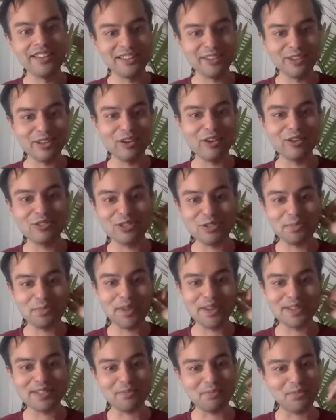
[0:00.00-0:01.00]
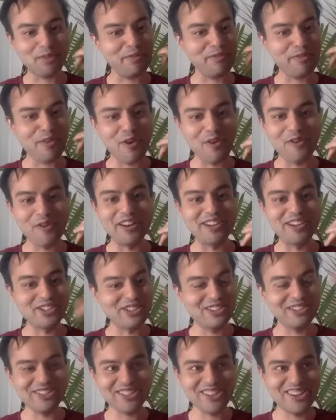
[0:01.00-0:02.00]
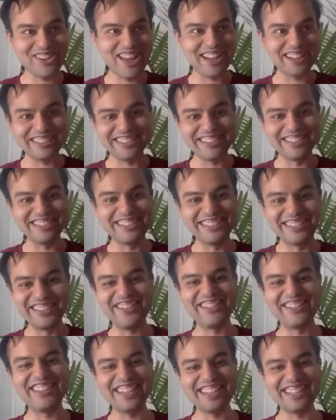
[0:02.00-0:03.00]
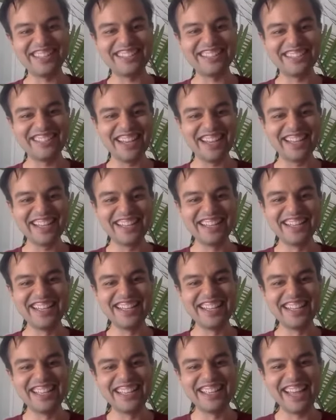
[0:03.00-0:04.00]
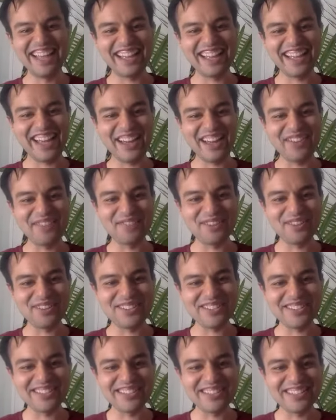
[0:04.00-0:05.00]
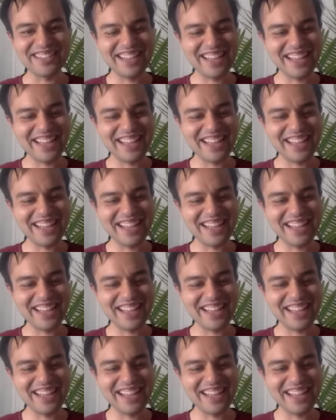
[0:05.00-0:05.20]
you know, she picks up the phone and she's connected, you know, like she's like that kind of person.